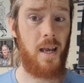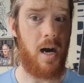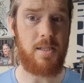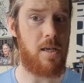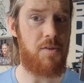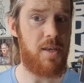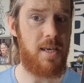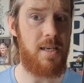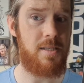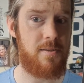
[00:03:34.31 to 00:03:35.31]
I don't think
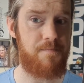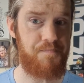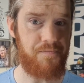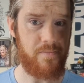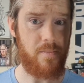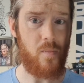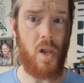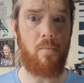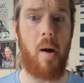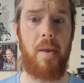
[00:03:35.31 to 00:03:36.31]
it is.
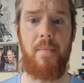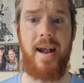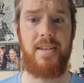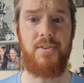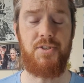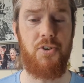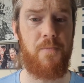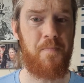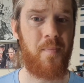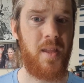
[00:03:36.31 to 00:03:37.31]
Might be a man in a
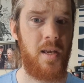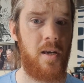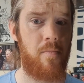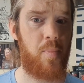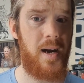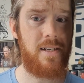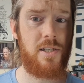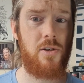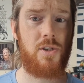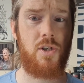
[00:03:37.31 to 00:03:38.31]
suit, but it
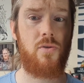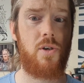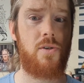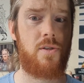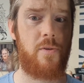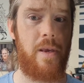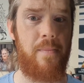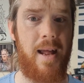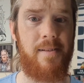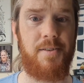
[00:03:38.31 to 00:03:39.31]
just looks too good to be a
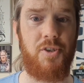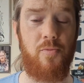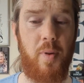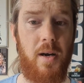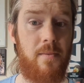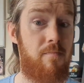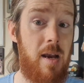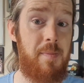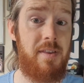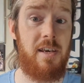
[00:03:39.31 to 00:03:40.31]
man in a suit. But
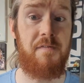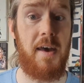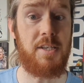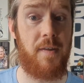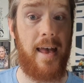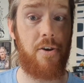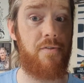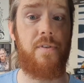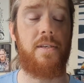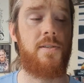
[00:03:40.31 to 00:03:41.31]
maybe the effects are that
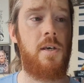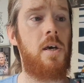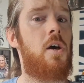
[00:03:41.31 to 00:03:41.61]
good in this.